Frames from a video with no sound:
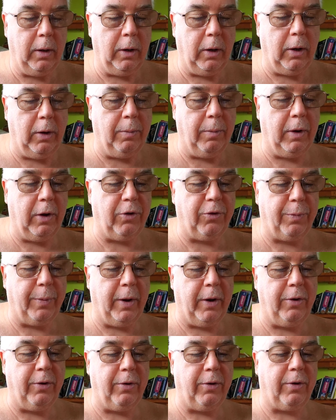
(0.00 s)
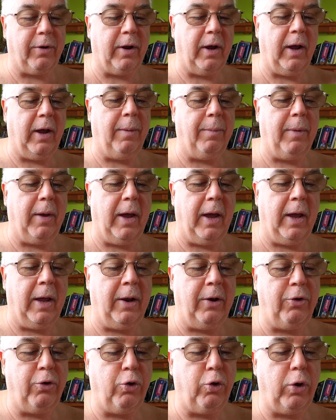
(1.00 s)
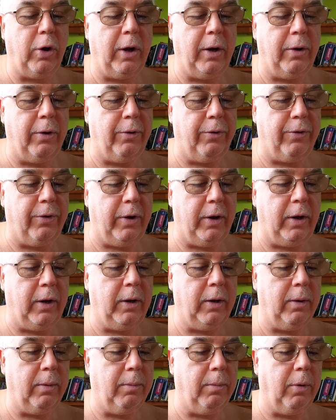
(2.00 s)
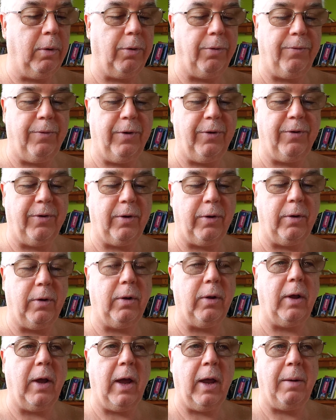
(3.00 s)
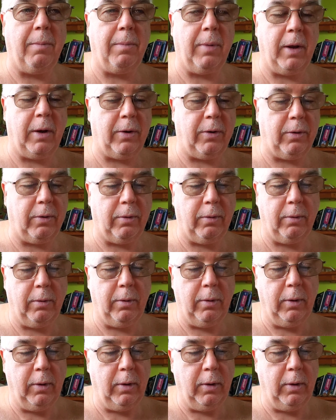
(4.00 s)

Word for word: You may spend your time and your energy, both physical and mental,